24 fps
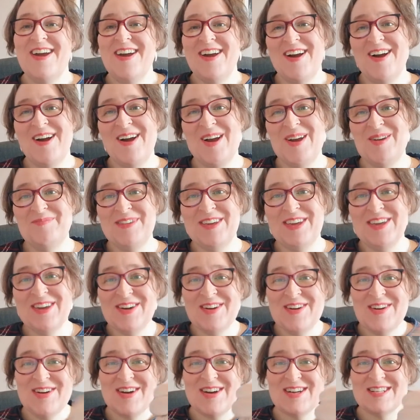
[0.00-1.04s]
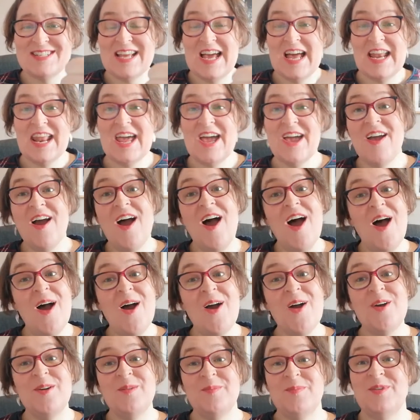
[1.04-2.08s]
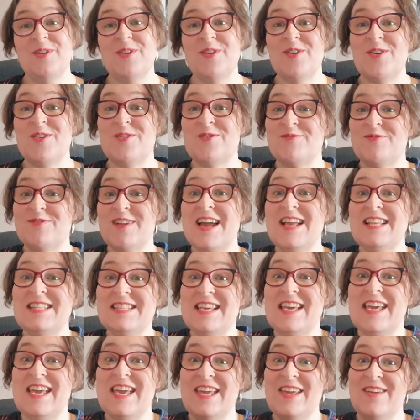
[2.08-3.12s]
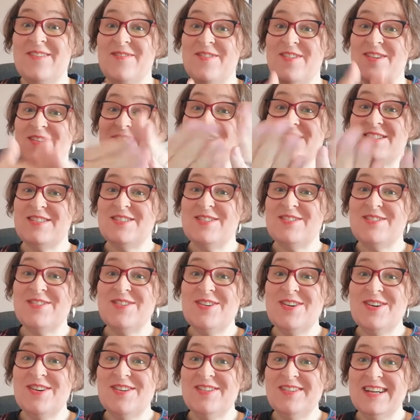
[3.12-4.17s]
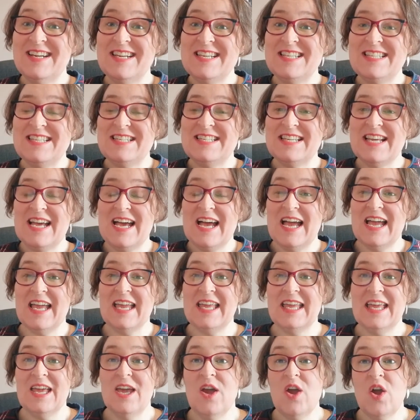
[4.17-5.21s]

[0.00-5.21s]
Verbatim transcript: I hope you're good and I hope you're ready for a story today.